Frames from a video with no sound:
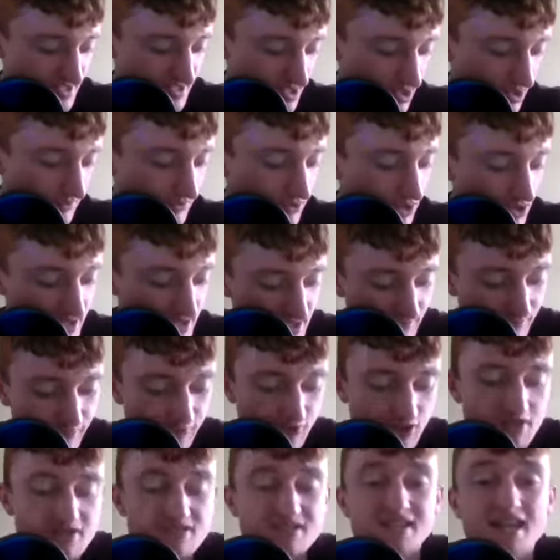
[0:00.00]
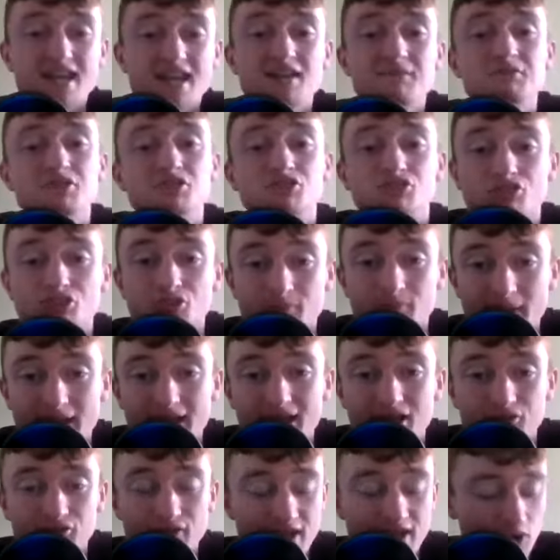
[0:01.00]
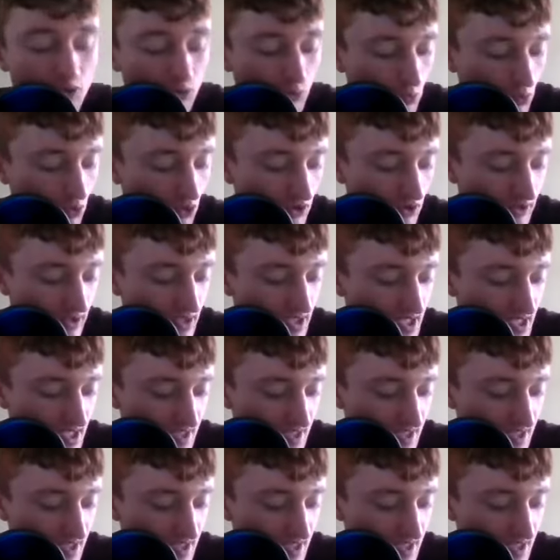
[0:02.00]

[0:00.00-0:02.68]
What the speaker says: So of course, the first game in Group A, round one,